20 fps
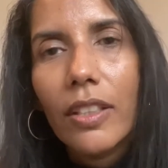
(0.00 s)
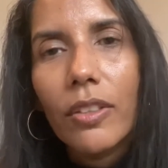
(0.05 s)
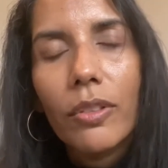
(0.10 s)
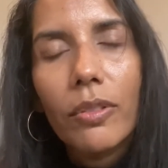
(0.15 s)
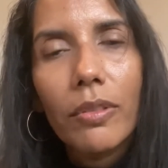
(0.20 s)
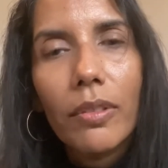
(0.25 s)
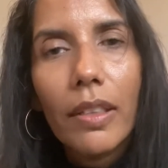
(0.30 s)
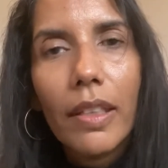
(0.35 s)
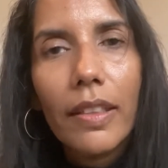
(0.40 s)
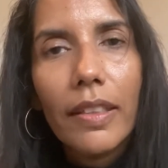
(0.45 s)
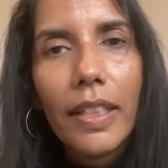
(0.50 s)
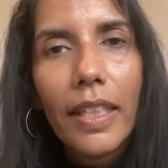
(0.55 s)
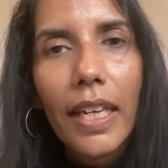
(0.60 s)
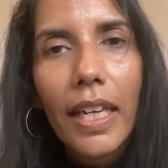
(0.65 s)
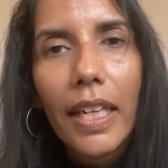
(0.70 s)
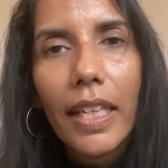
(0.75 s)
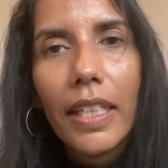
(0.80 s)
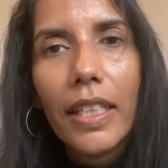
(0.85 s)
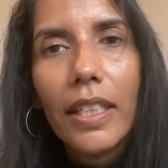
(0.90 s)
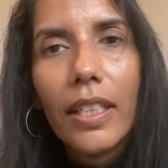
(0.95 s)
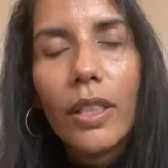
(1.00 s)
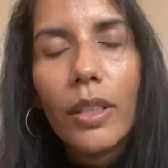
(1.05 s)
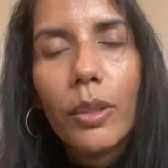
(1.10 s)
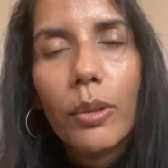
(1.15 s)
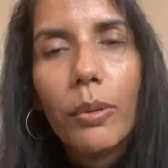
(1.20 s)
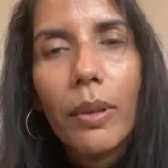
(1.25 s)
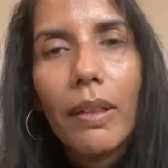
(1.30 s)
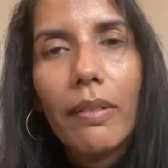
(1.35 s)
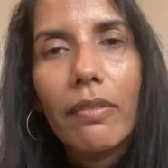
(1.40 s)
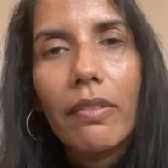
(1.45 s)
all okay, all
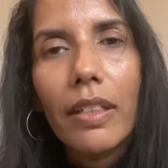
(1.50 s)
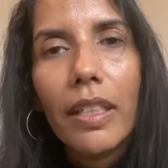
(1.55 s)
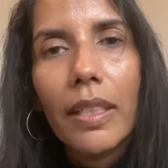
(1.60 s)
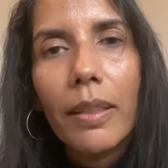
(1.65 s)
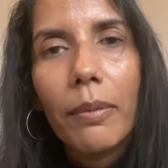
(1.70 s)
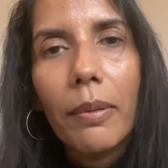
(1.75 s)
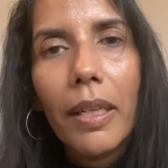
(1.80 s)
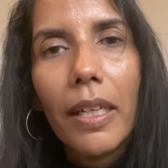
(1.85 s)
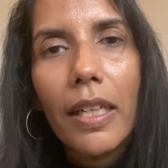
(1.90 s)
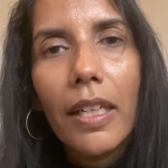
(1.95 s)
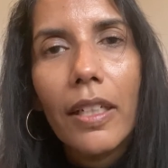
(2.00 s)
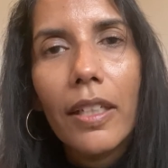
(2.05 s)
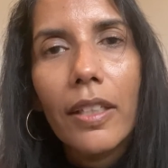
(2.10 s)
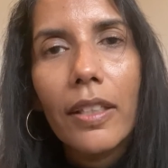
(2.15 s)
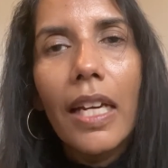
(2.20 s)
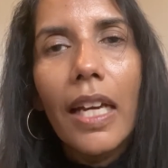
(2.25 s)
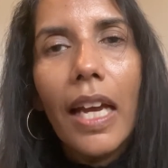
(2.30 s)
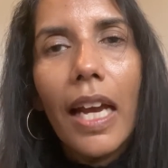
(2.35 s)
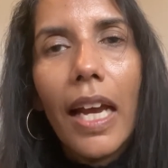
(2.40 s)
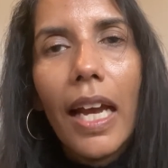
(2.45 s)
went really well.